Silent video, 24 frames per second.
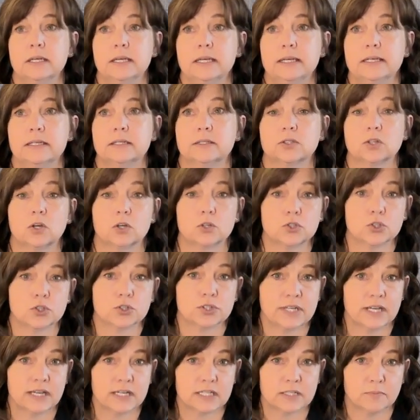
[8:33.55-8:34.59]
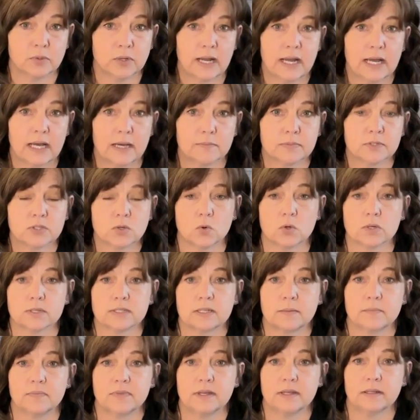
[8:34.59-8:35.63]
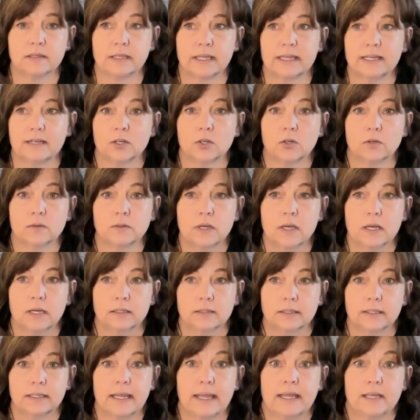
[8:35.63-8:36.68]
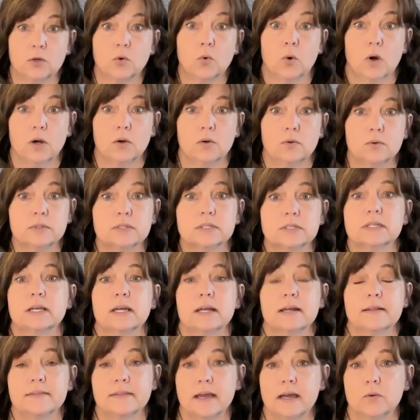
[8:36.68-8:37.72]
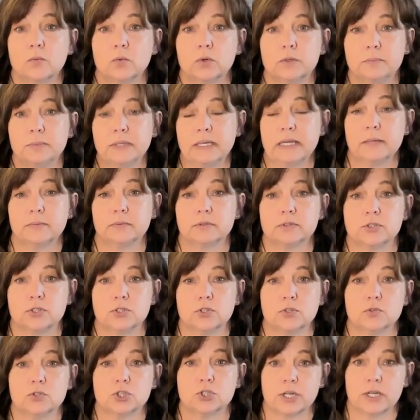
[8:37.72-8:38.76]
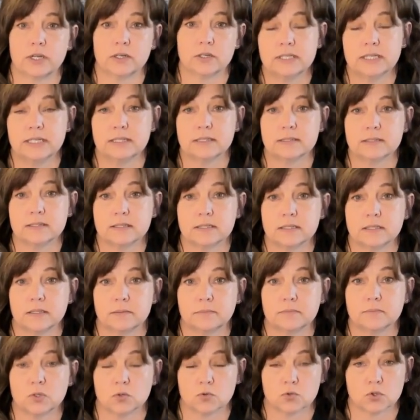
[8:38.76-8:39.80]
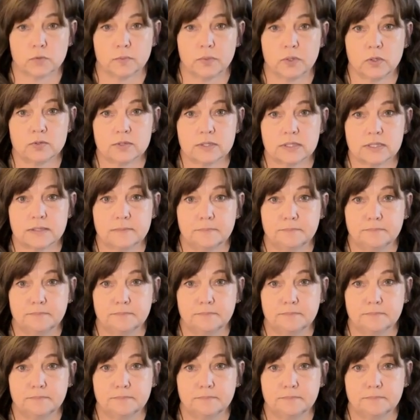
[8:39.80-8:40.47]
larger text perhaps, or something like a quote that would be able to share in some social posts.